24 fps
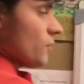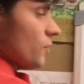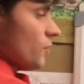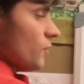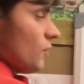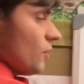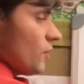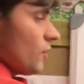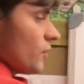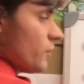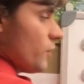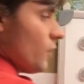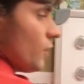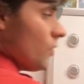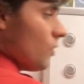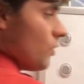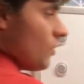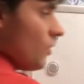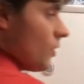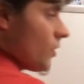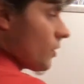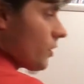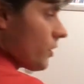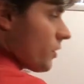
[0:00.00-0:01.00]
along
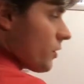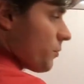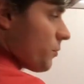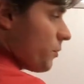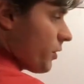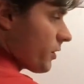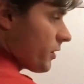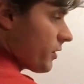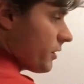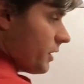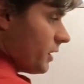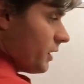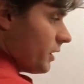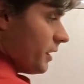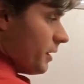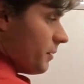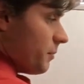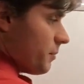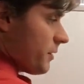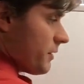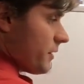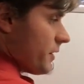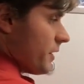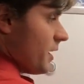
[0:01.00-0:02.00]
the longest part of the
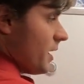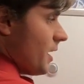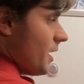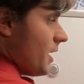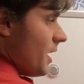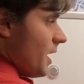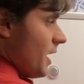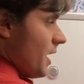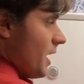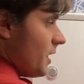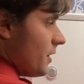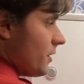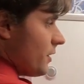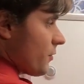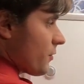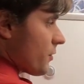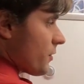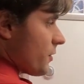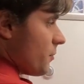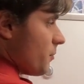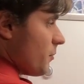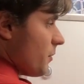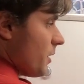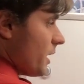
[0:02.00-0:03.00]
ellipse, and there's
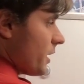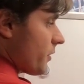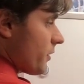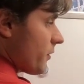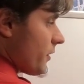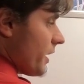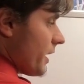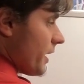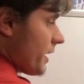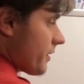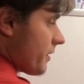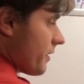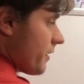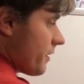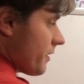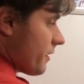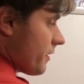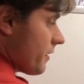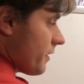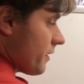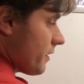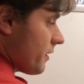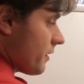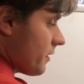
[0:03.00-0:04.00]
the minor
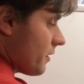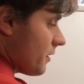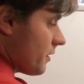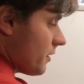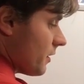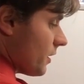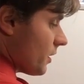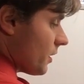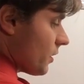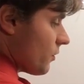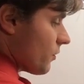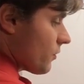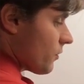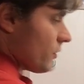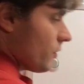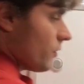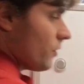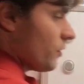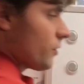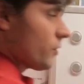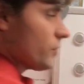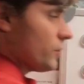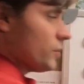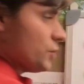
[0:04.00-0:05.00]
axis that goes
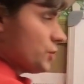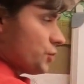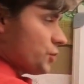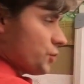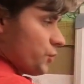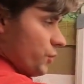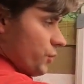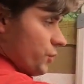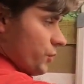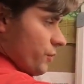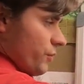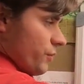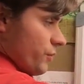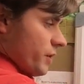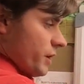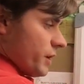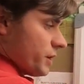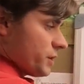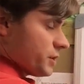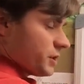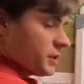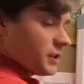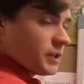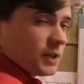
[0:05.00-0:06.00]
along the shorter
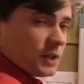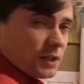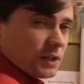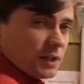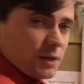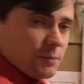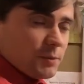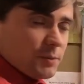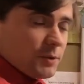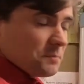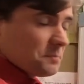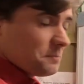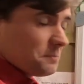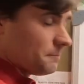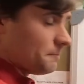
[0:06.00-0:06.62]
section of the ellipse.